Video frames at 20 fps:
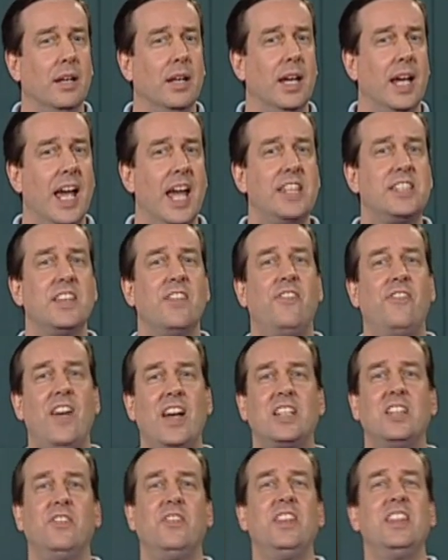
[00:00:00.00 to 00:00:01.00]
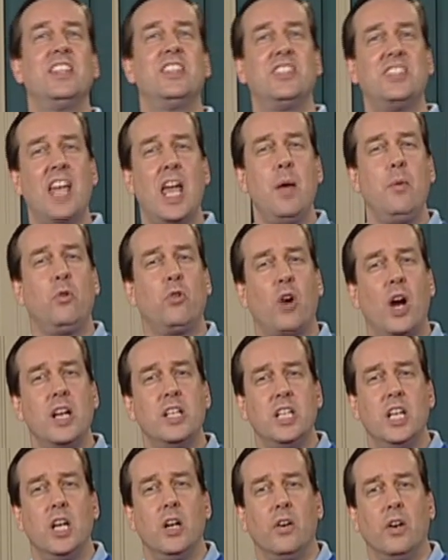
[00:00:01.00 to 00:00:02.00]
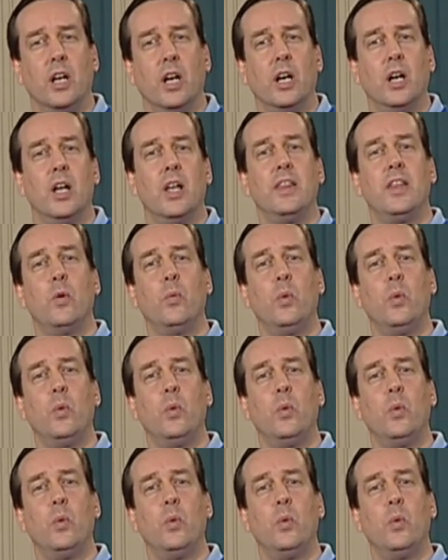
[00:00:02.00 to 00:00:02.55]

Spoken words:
it's effectively the same criteria that we